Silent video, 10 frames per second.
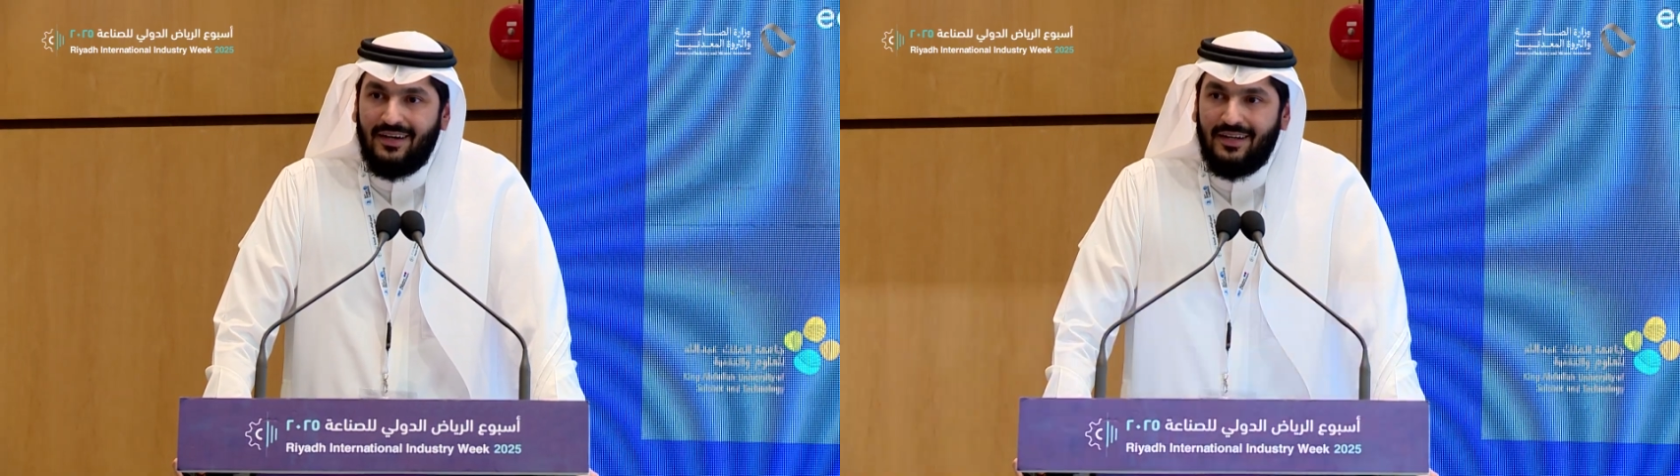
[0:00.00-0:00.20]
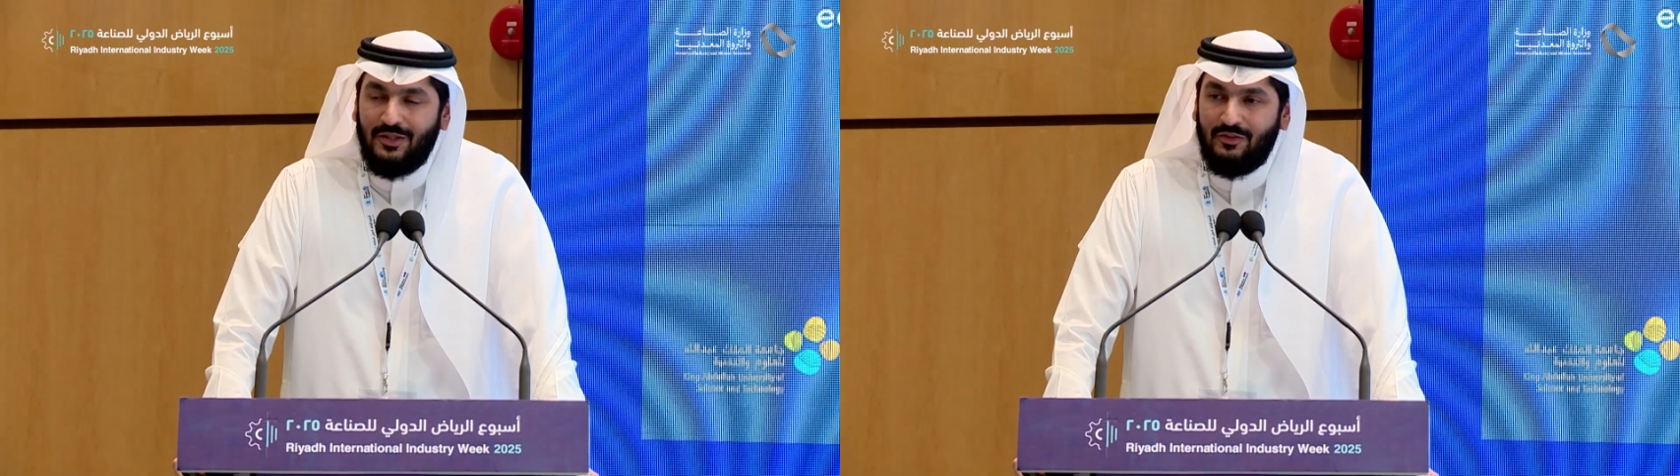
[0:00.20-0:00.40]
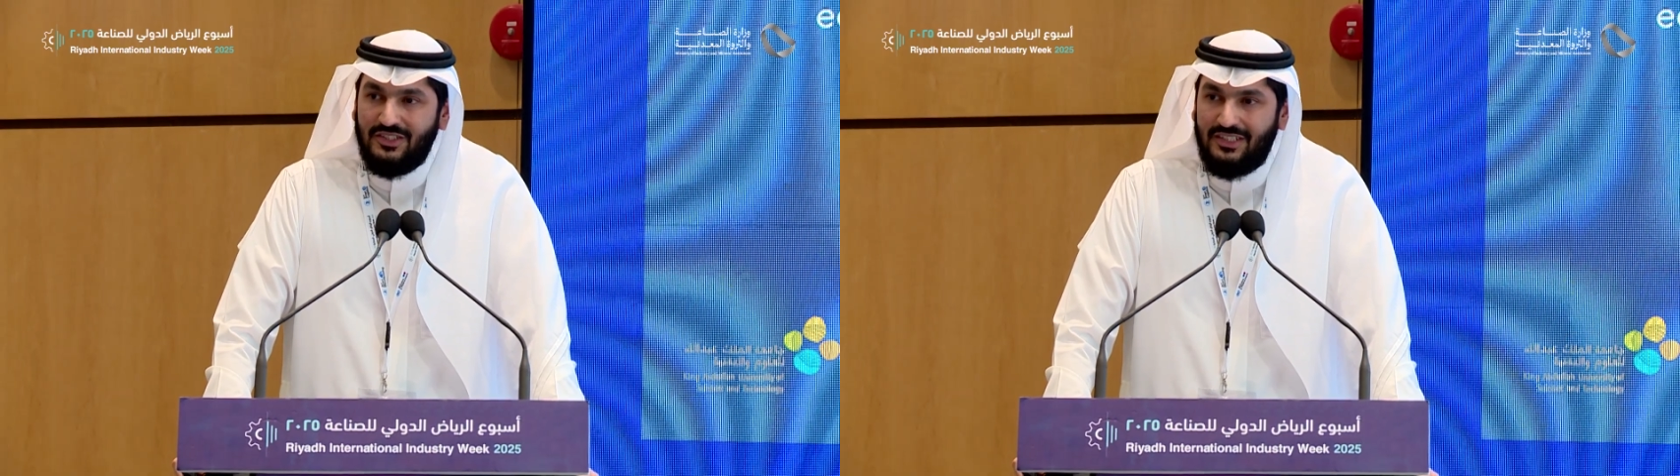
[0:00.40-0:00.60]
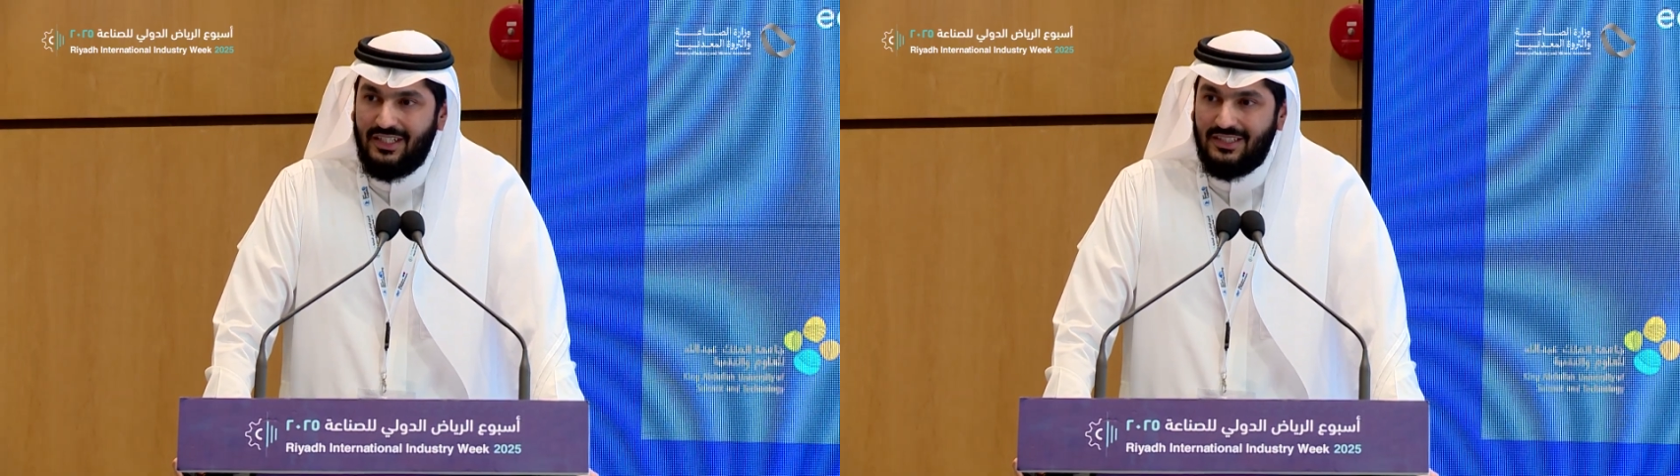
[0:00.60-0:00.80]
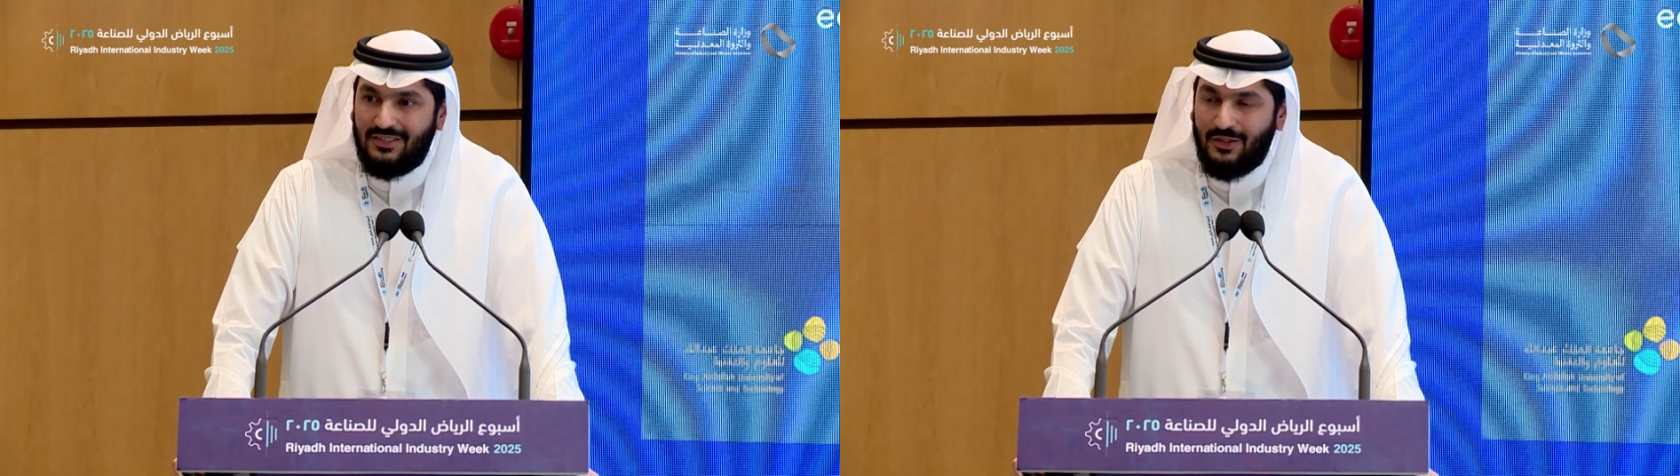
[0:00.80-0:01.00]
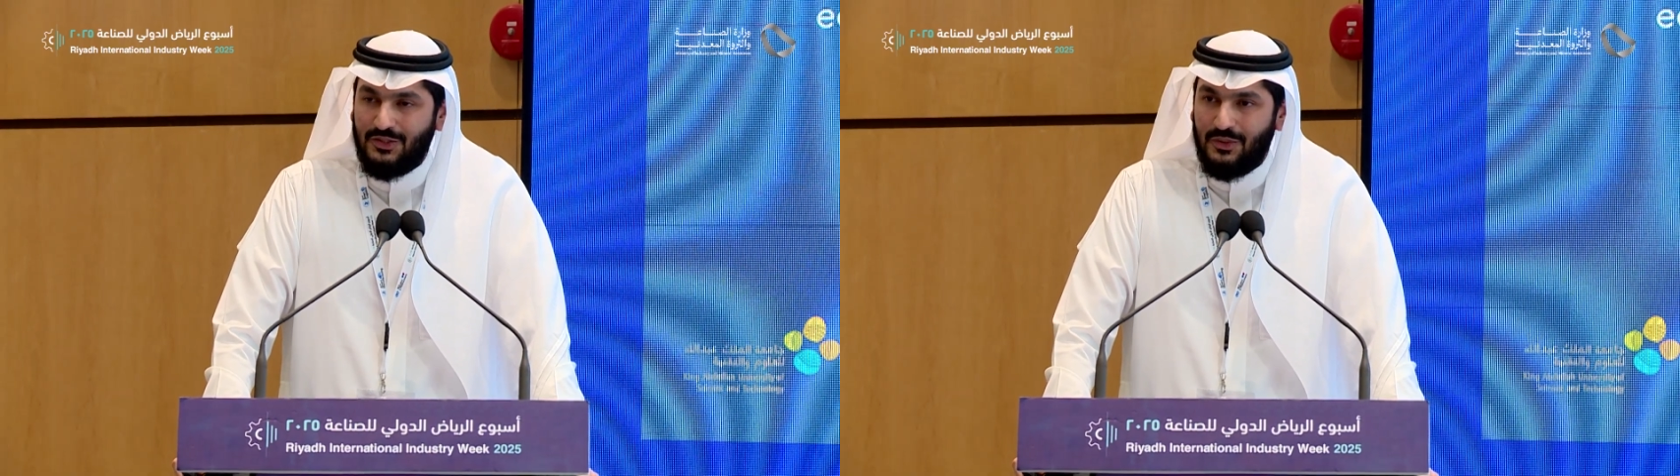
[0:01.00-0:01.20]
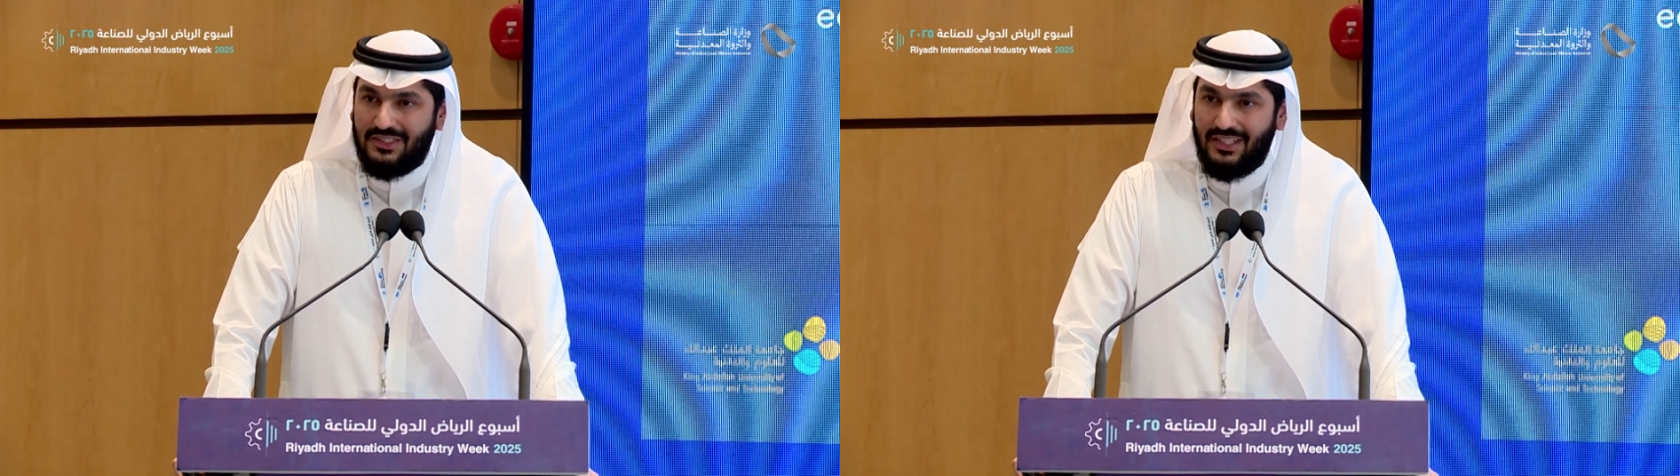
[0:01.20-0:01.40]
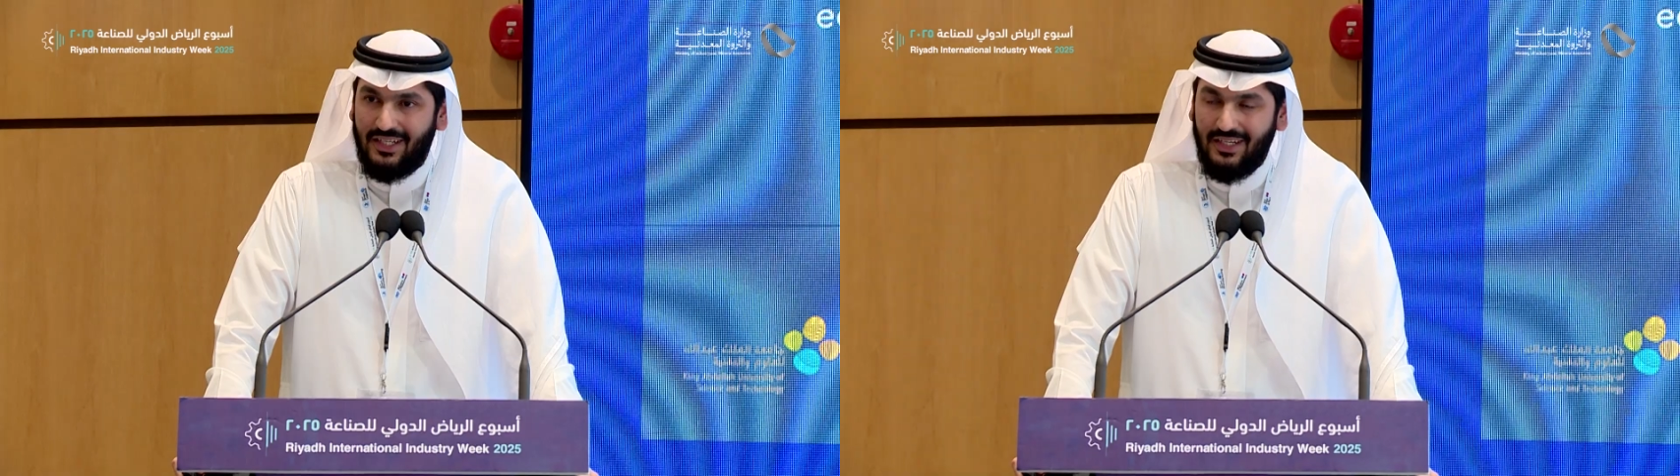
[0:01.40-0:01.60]
university, it's also a
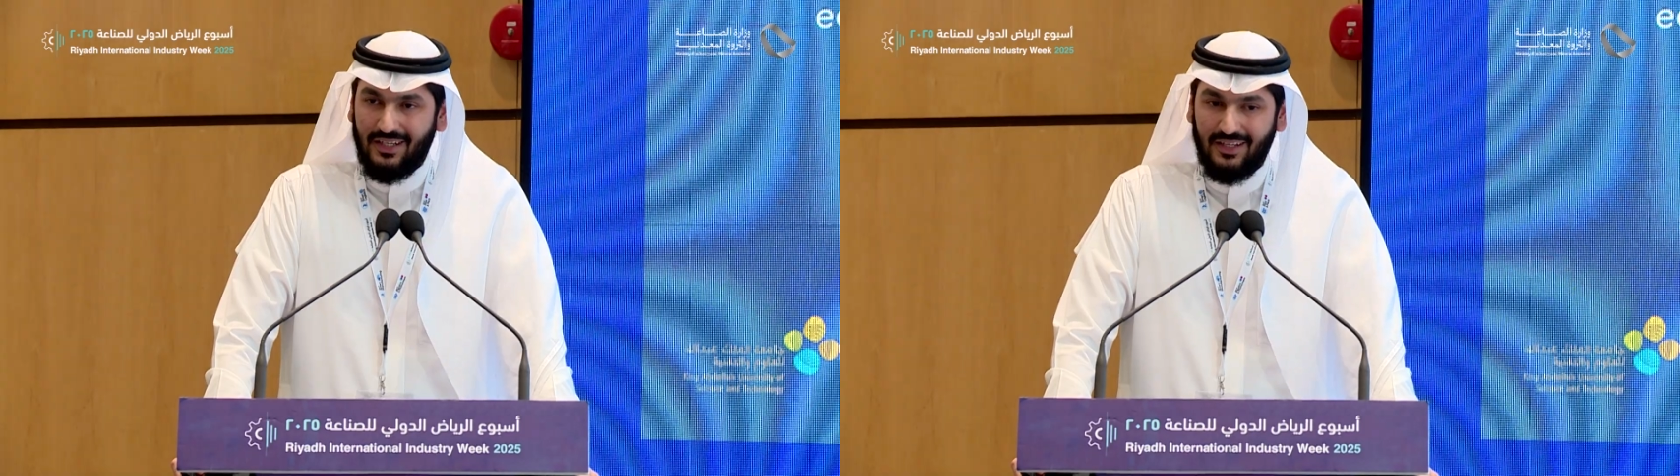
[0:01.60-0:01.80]
city.